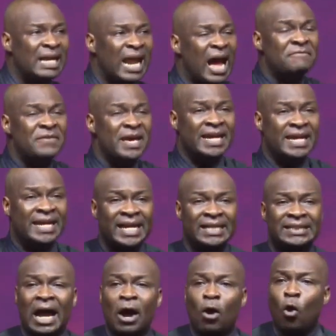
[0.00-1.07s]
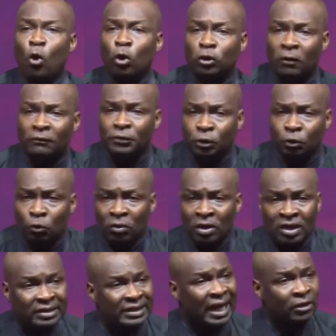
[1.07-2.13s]
that have a greater hold of you
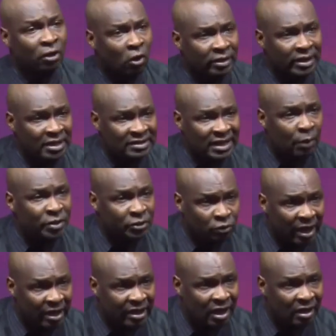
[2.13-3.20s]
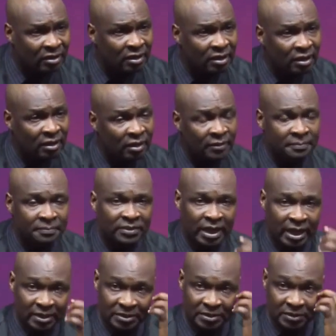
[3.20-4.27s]
than others. Are we together?
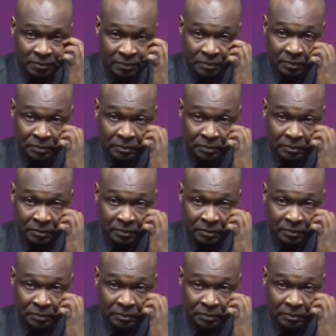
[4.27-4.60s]
Yes.